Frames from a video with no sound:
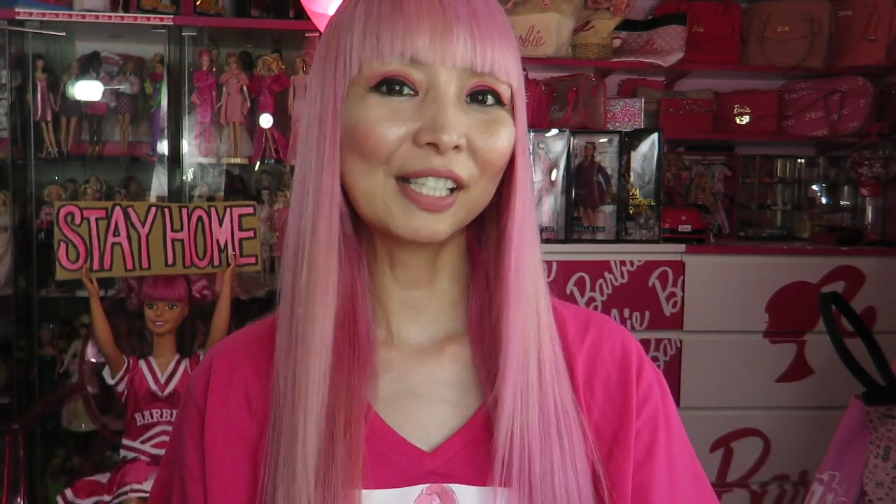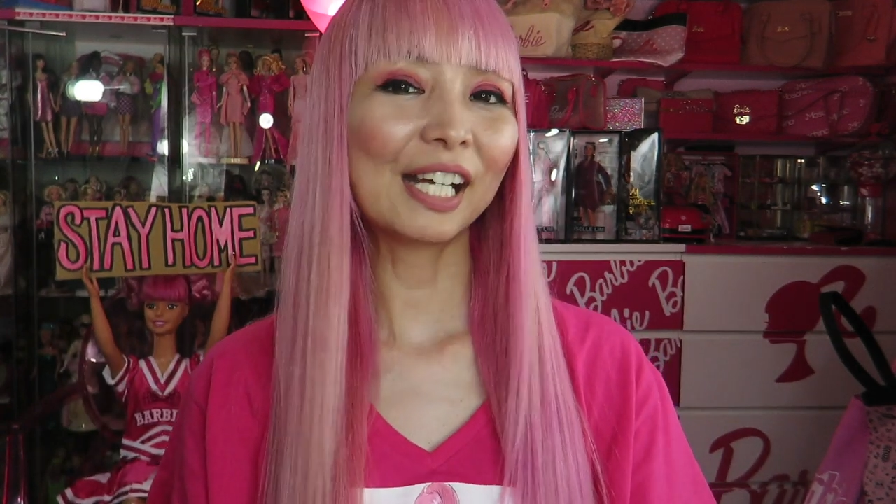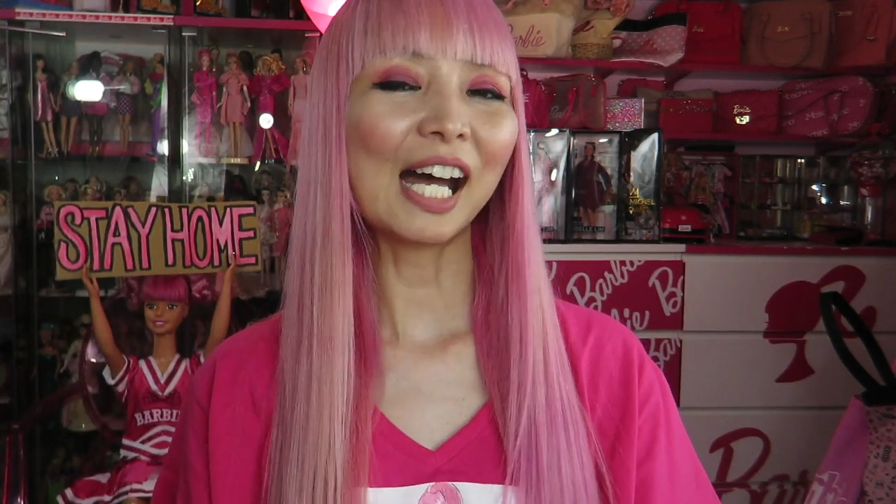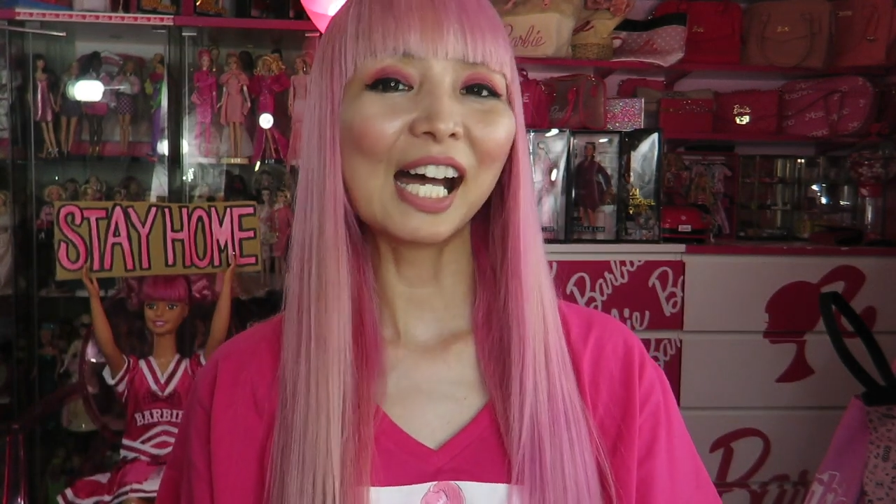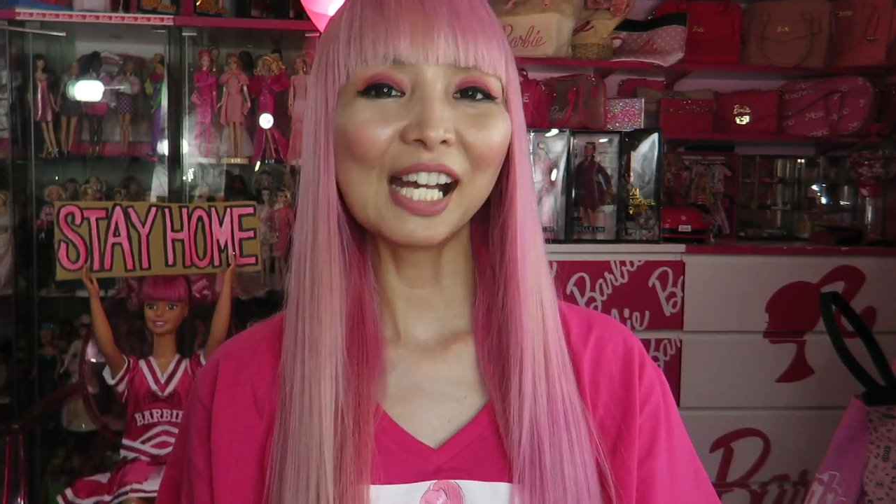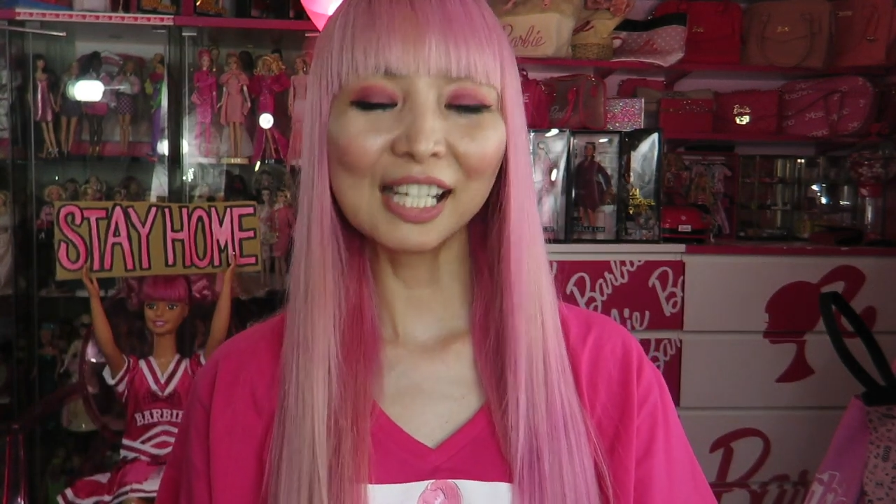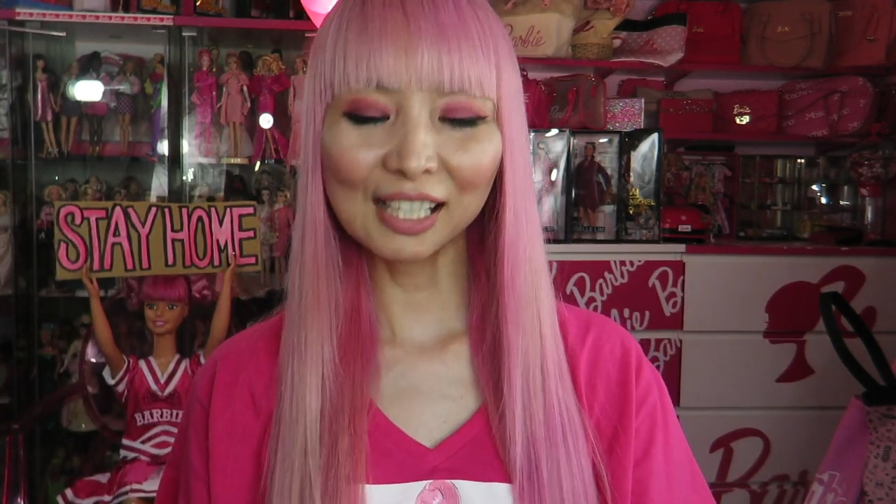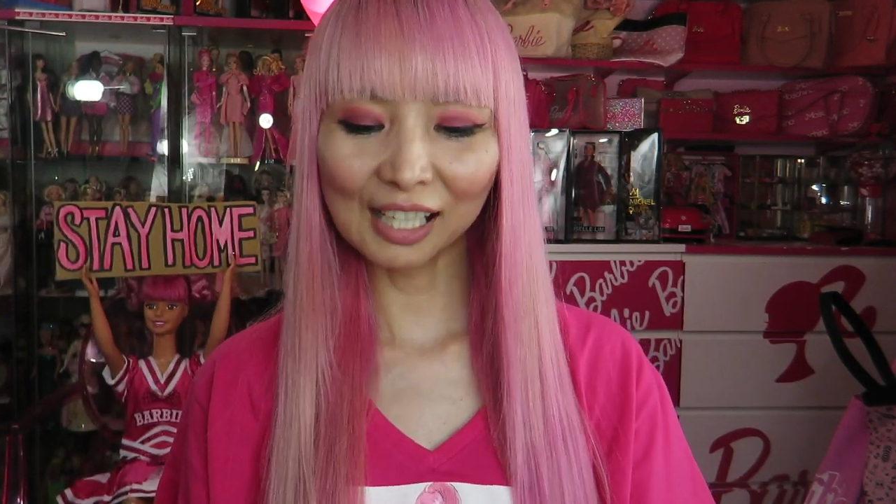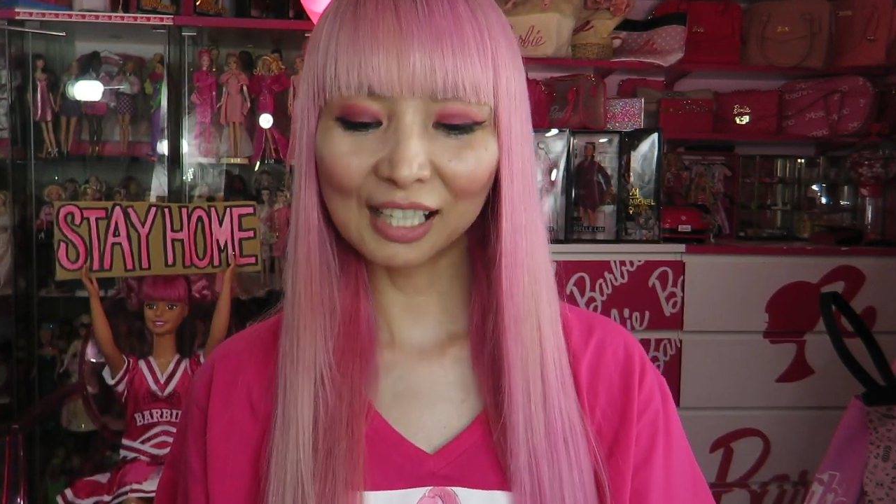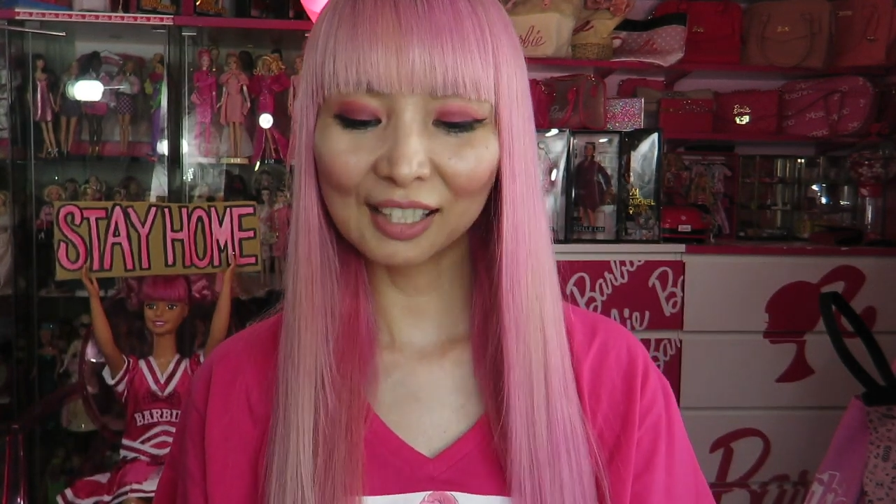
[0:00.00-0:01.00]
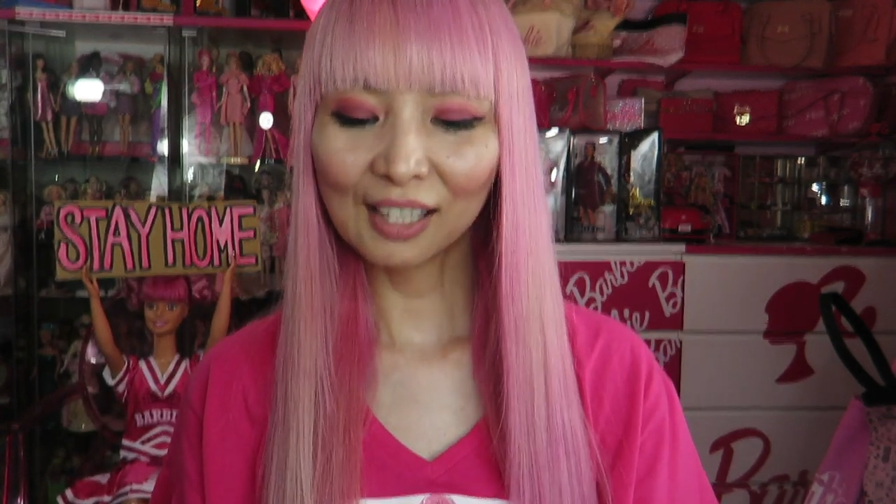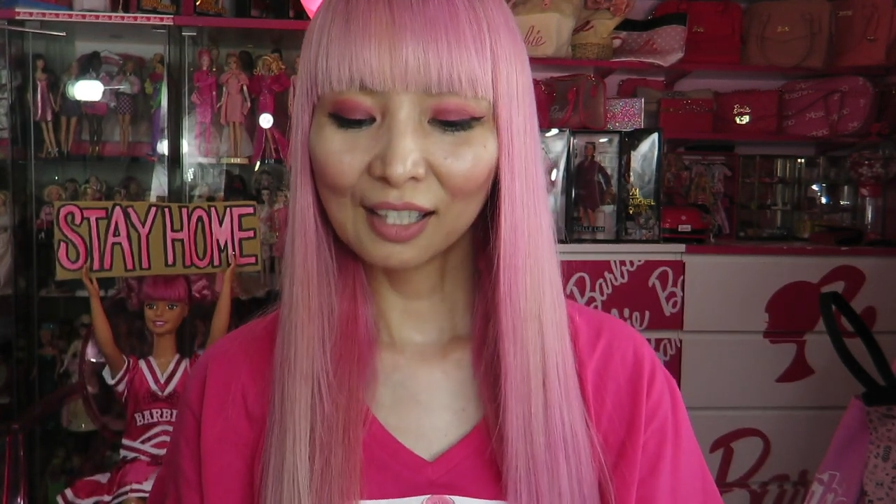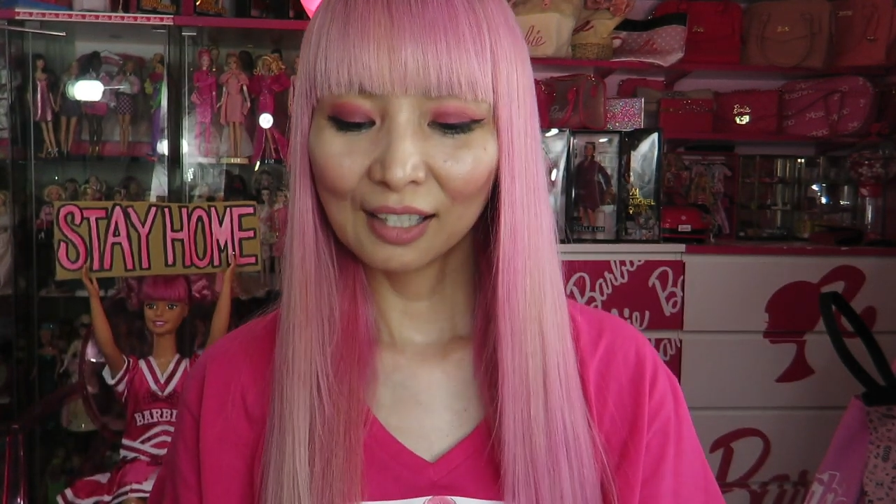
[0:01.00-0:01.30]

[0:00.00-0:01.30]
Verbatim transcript: But I got